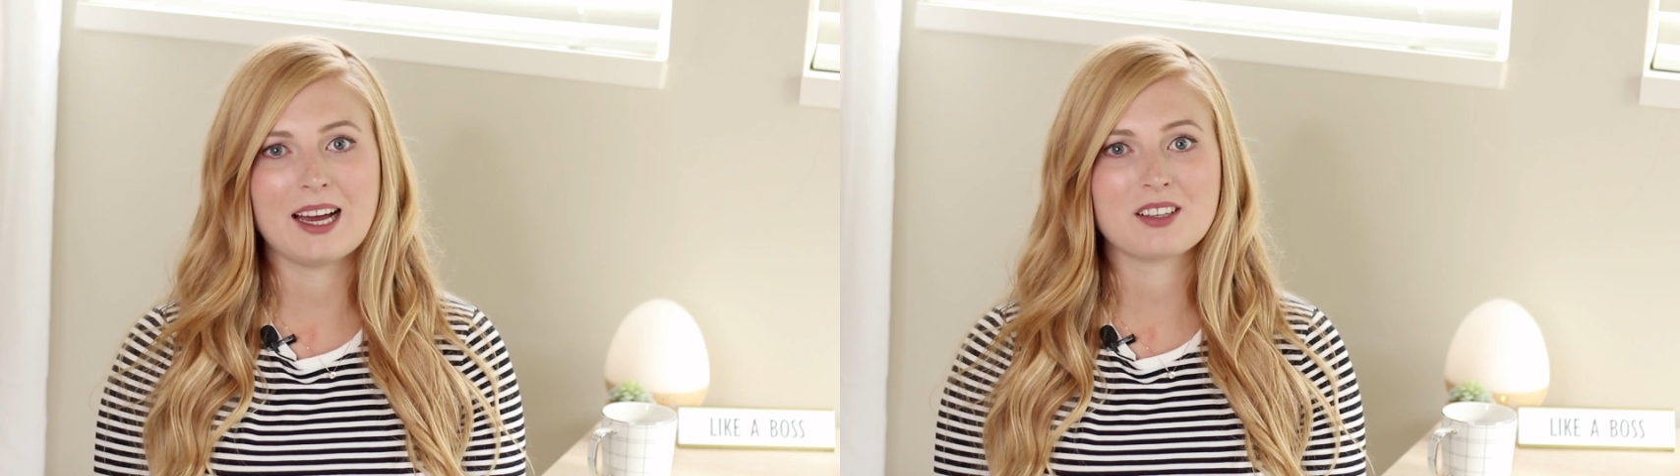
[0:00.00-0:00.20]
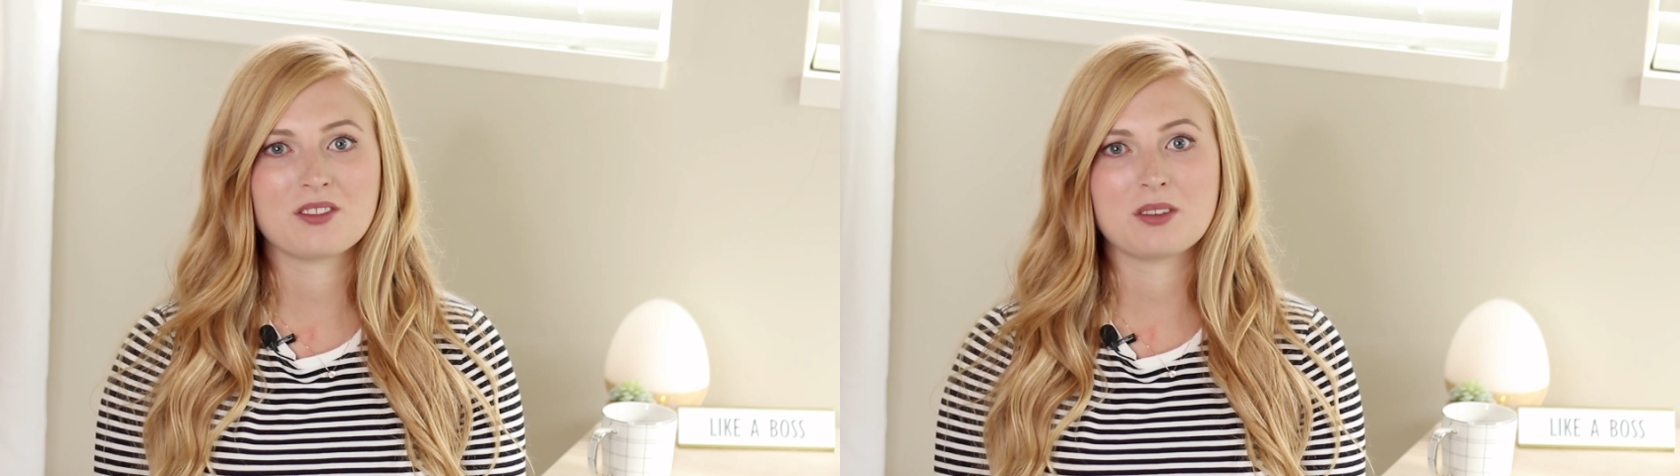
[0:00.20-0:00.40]

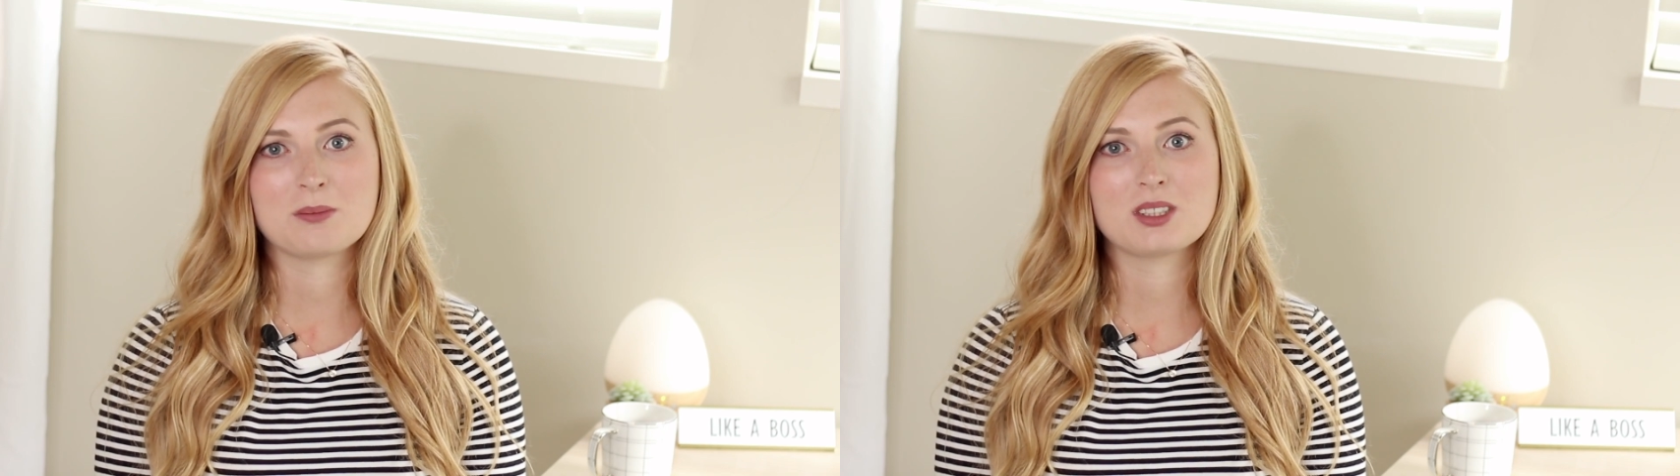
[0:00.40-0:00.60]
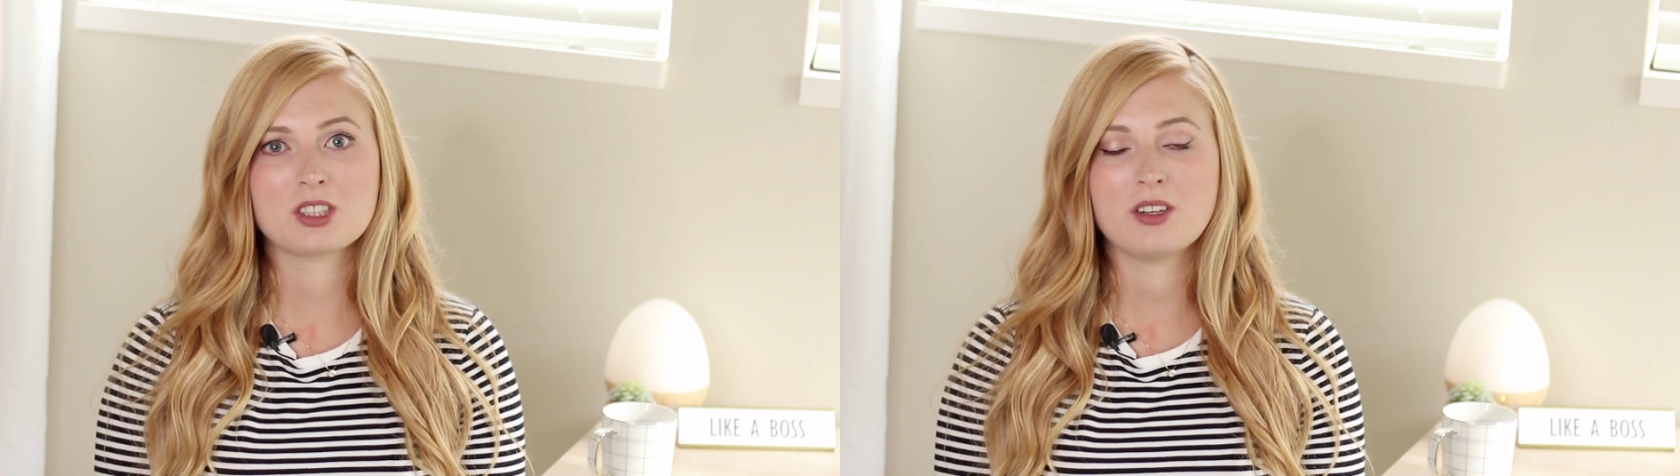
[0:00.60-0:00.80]
either
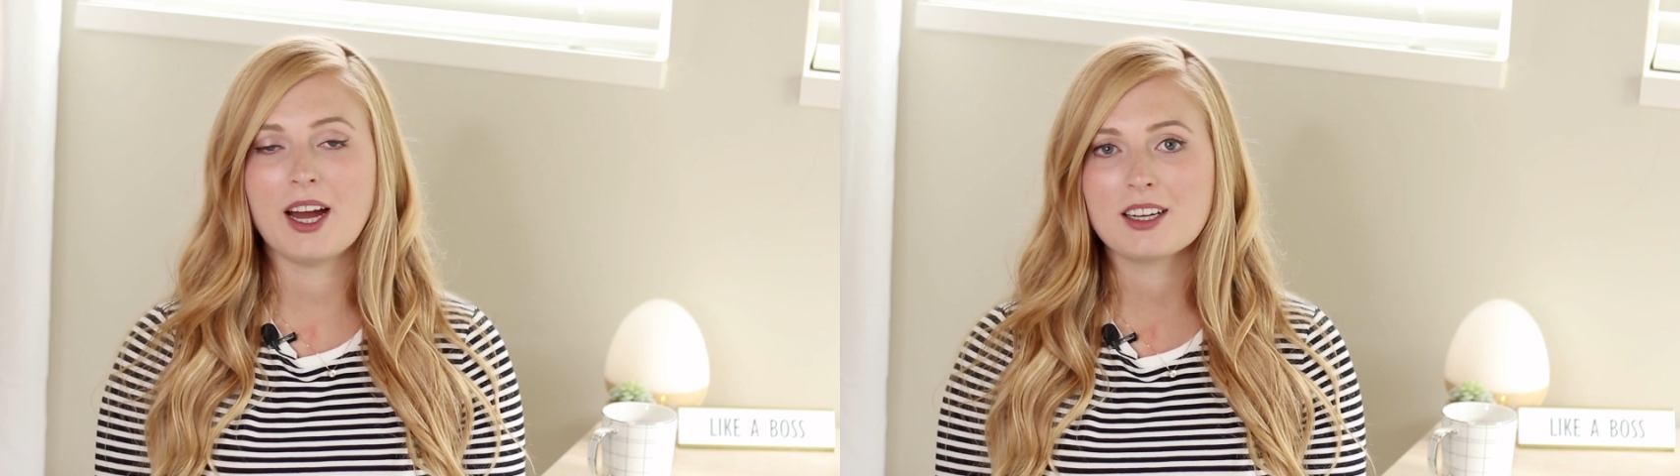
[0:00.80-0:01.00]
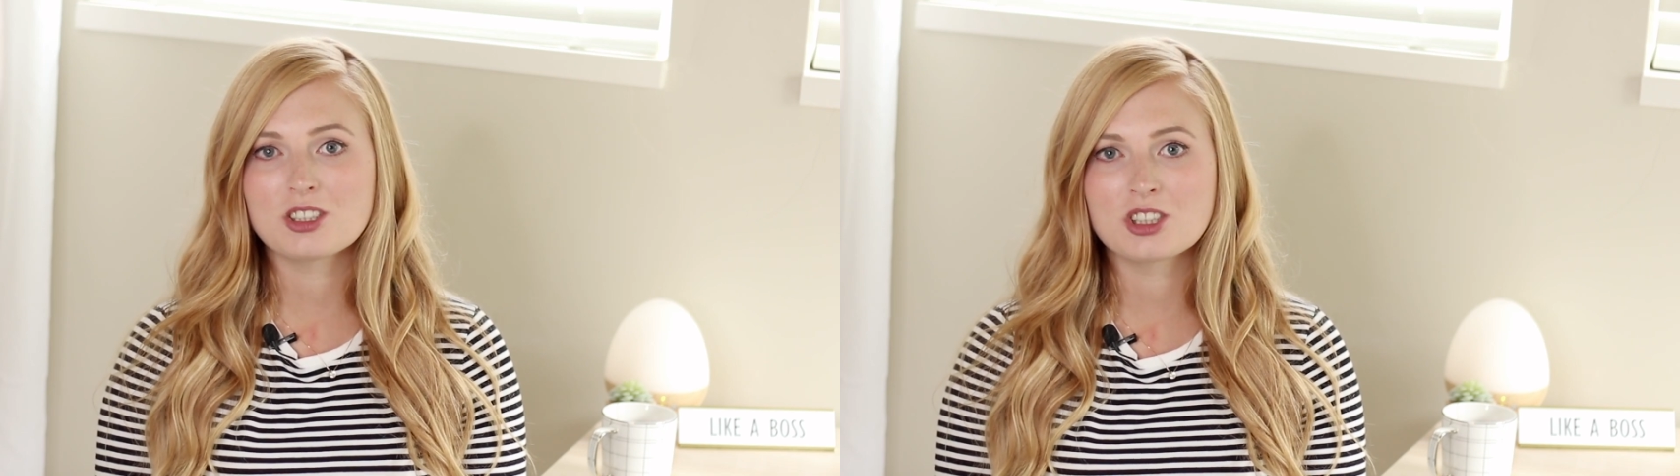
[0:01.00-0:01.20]
from
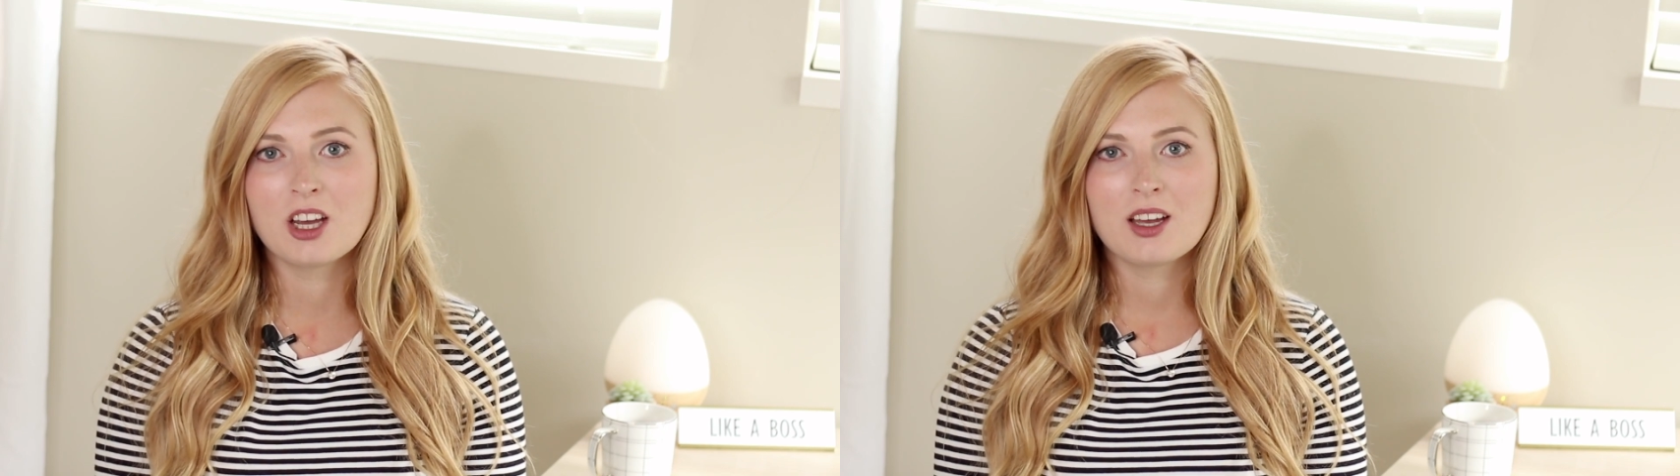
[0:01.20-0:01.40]
scratch,